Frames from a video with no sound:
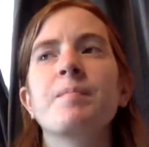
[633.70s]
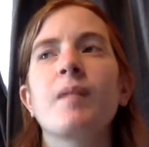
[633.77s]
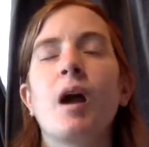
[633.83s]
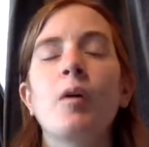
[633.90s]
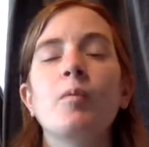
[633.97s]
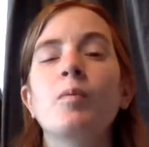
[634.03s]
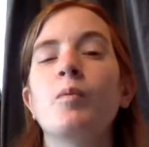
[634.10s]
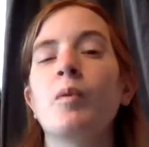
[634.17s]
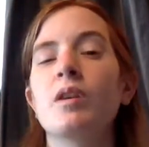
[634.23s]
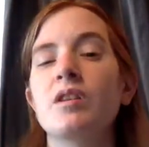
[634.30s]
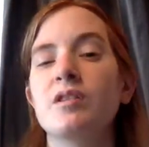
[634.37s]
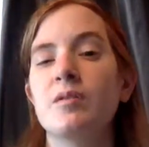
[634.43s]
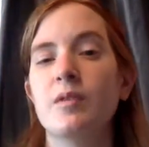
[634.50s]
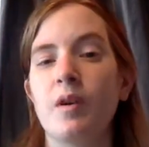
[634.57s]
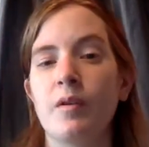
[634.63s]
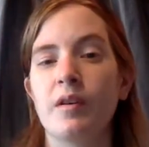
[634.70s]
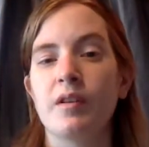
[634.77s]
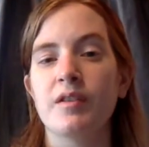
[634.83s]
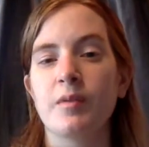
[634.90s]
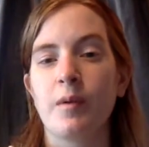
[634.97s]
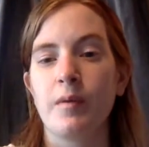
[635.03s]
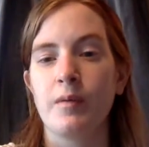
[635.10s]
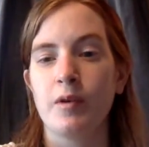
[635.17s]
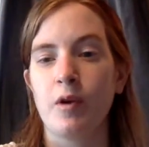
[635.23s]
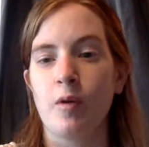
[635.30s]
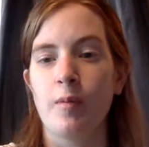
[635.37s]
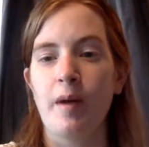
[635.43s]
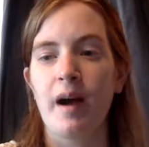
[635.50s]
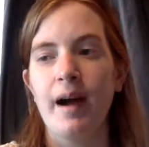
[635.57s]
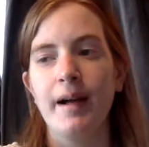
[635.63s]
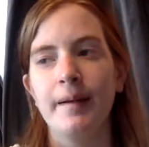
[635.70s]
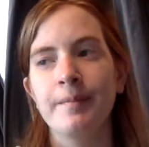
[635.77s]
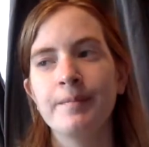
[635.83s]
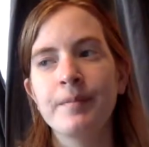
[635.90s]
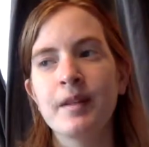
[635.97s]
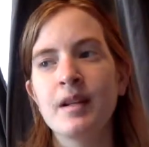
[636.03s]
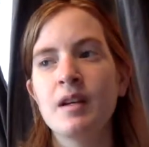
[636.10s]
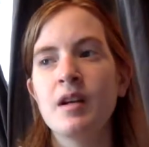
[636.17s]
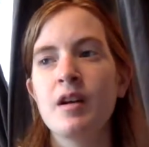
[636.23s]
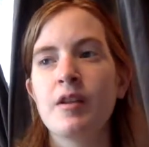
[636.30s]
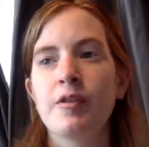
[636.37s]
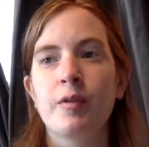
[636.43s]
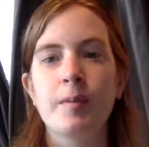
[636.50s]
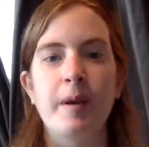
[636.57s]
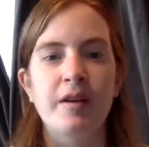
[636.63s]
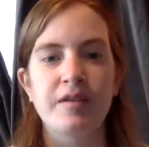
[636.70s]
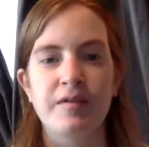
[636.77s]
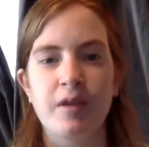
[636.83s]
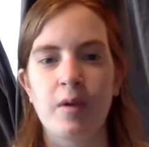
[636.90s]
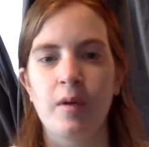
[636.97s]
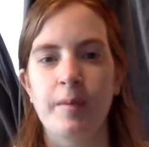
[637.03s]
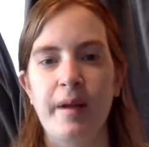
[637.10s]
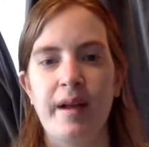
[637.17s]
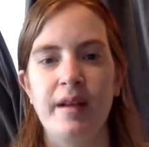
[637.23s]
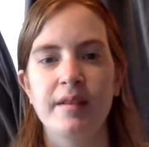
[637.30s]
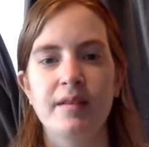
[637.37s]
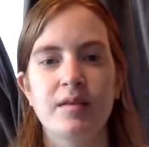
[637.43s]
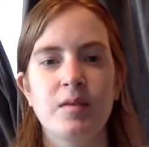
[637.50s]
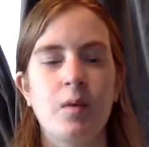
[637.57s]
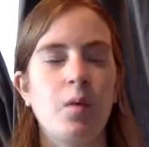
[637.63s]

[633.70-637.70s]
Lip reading: want to do yoga, so I would go buy 3 pairs of yoga pants.